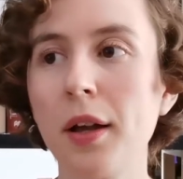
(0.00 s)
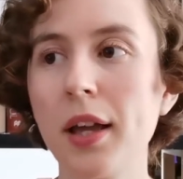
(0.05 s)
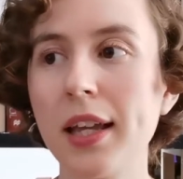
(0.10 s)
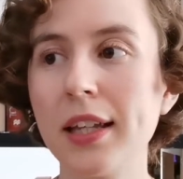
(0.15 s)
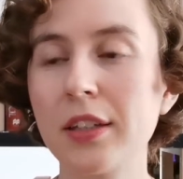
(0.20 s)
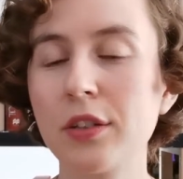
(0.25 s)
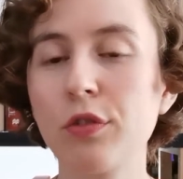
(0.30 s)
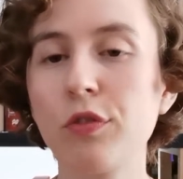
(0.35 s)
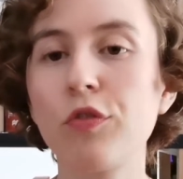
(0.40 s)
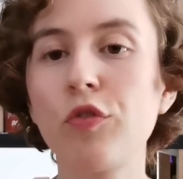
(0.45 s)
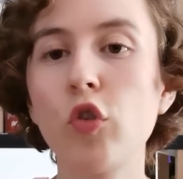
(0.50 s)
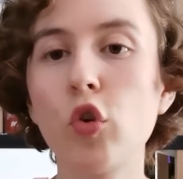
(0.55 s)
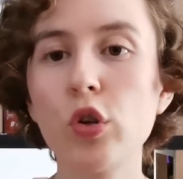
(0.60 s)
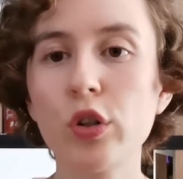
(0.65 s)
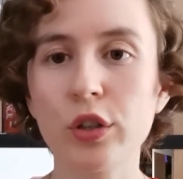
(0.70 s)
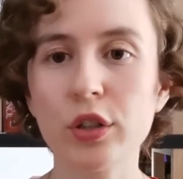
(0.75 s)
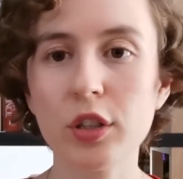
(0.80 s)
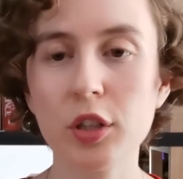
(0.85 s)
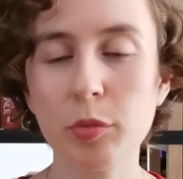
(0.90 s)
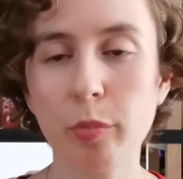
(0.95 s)
is
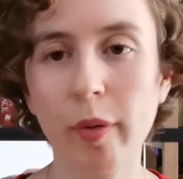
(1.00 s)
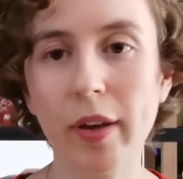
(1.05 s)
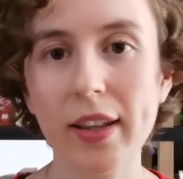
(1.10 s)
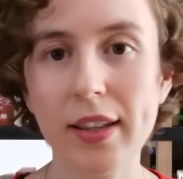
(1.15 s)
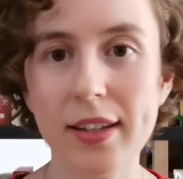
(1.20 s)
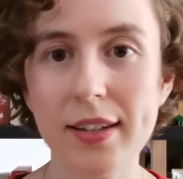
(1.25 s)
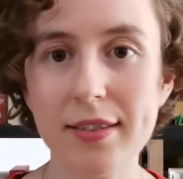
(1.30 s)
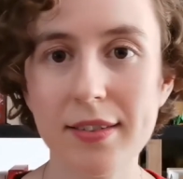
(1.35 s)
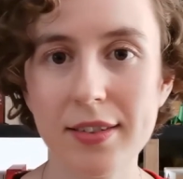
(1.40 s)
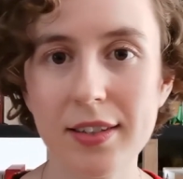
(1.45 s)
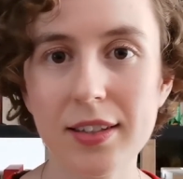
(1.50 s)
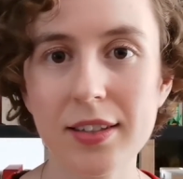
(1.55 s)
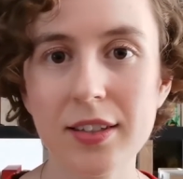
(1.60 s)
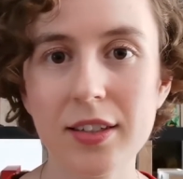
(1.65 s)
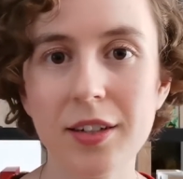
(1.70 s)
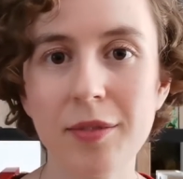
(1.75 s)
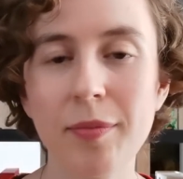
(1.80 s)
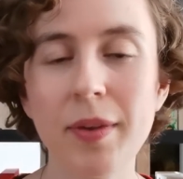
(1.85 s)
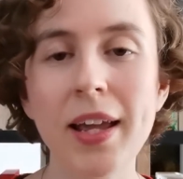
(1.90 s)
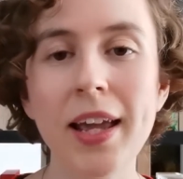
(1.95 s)
forced by this
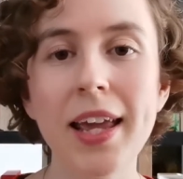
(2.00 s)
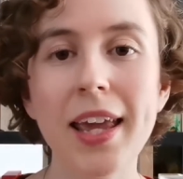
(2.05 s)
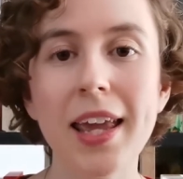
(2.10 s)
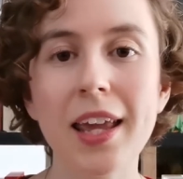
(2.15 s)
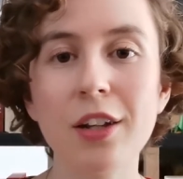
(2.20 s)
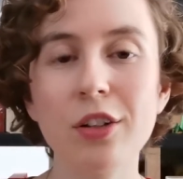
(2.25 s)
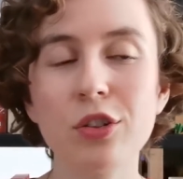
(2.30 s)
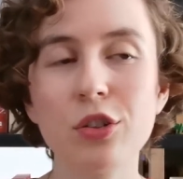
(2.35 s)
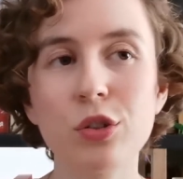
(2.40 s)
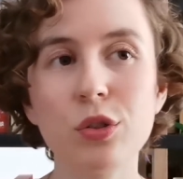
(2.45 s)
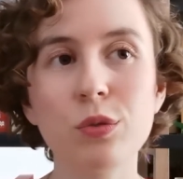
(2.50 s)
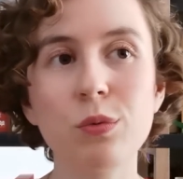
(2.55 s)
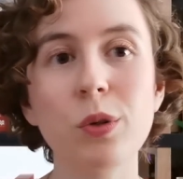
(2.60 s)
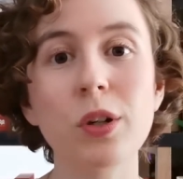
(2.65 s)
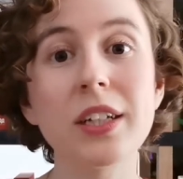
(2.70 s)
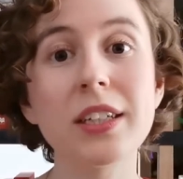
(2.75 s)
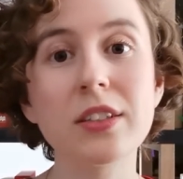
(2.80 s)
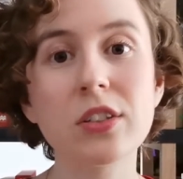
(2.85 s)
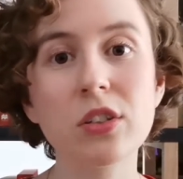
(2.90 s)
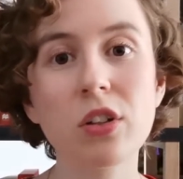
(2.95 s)
system into
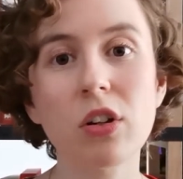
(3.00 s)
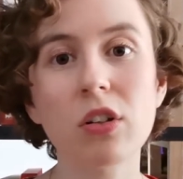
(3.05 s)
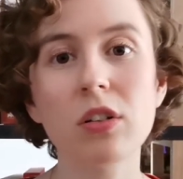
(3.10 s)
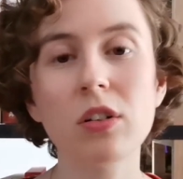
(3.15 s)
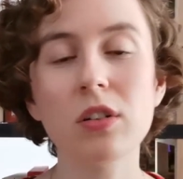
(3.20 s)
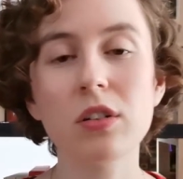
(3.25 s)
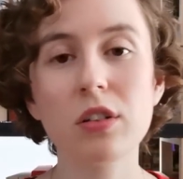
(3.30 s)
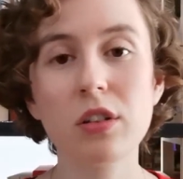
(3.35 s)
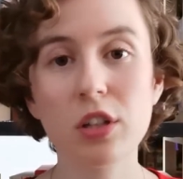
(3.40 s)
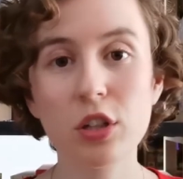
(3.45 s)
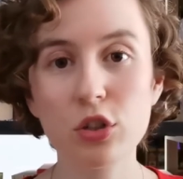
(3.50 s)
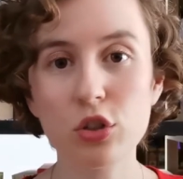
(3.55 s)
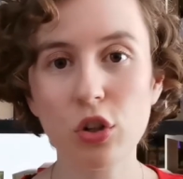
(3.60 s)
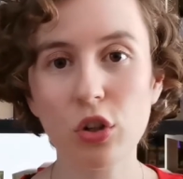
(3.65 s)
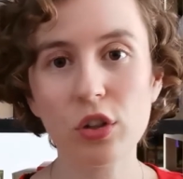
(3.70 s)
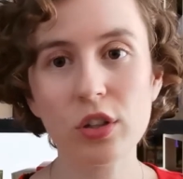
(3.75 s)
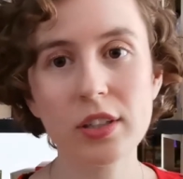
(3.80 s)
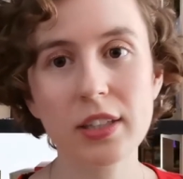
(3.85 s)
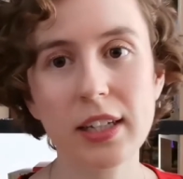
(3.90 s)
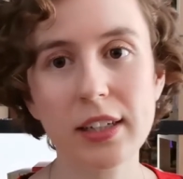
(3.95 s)
what is called the
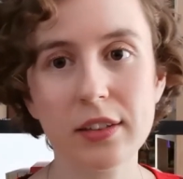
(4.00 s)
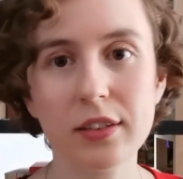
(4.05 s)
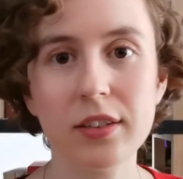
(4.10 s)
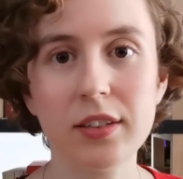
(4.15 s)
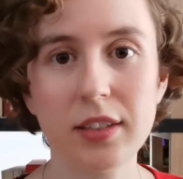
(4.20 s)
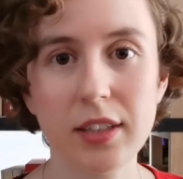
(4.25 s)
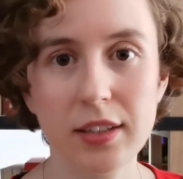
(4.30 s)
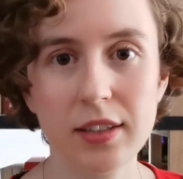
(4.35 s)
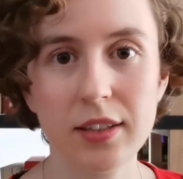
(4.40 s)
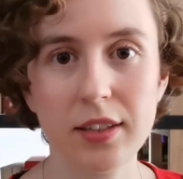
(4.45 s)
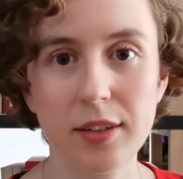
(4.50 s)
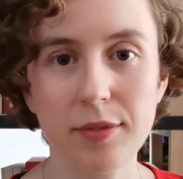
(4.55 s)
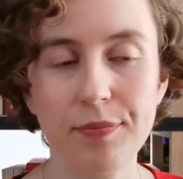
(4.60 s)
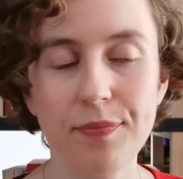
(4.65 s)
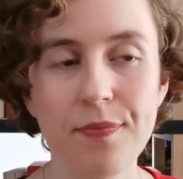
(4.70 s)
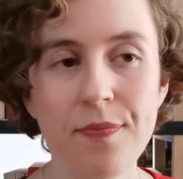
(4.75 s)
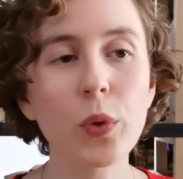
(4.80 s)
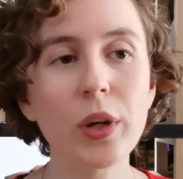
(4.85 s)
Docile system,